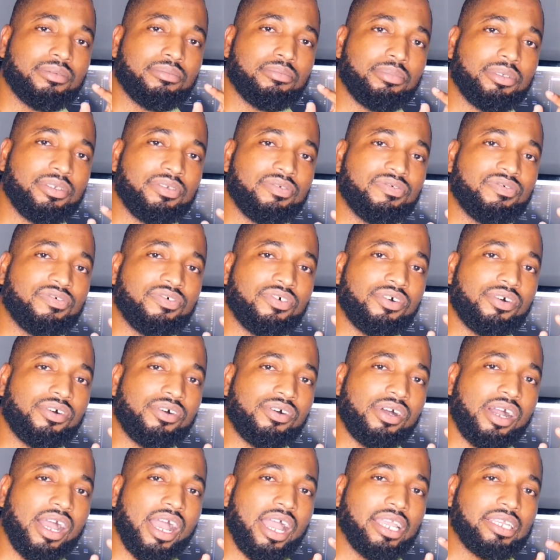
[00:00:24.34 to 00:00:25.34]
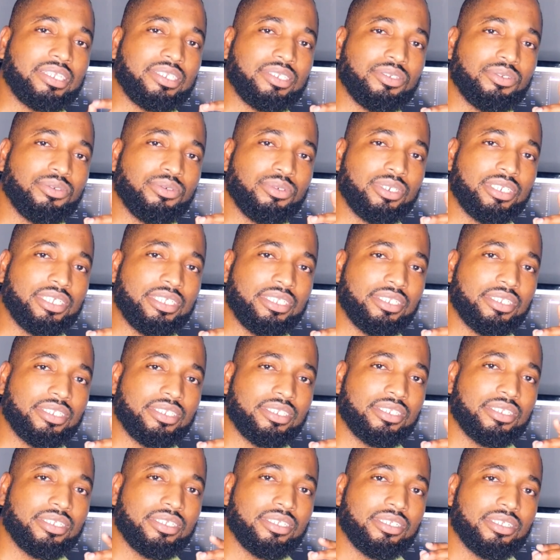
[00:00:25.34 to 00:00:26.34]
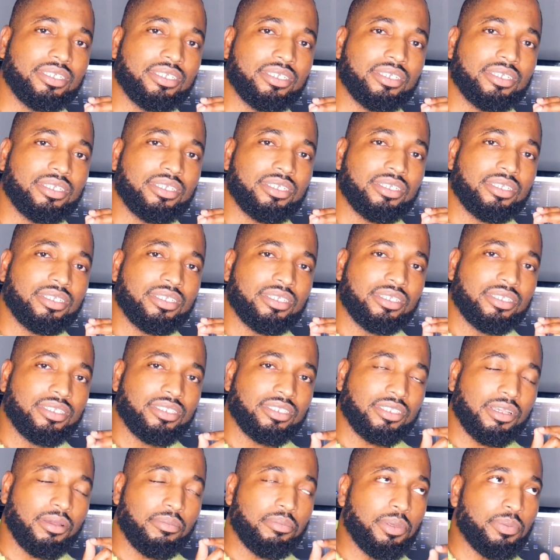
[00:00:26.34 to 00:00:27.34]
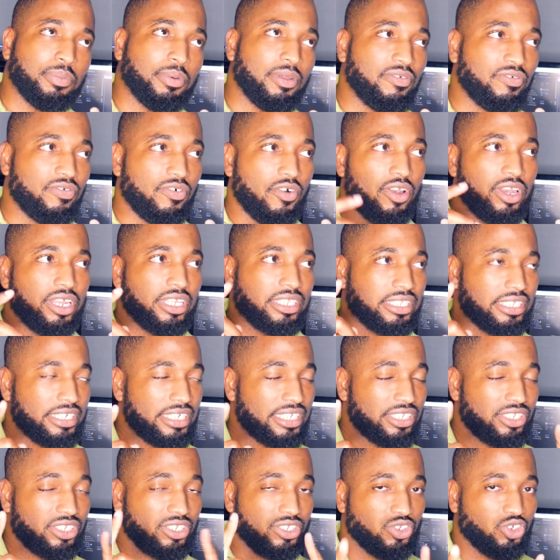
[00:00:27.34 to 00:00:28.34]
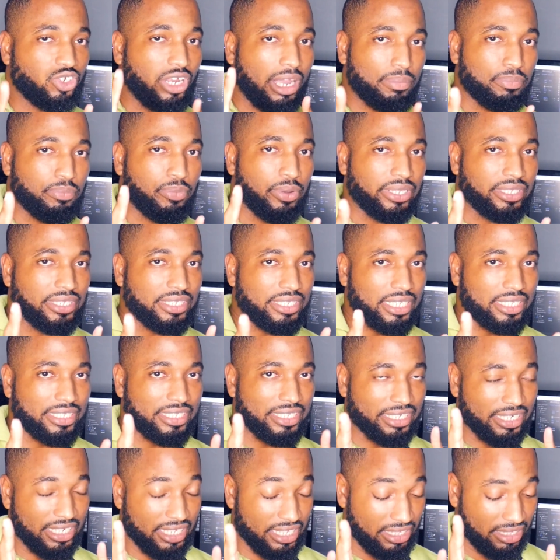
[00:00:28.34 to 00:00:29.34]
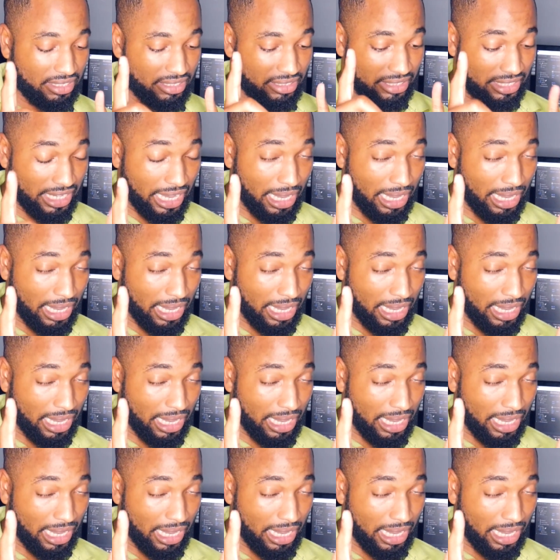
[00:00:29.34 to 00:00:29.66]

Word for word: Before I do this, some people fall into this trap when setting a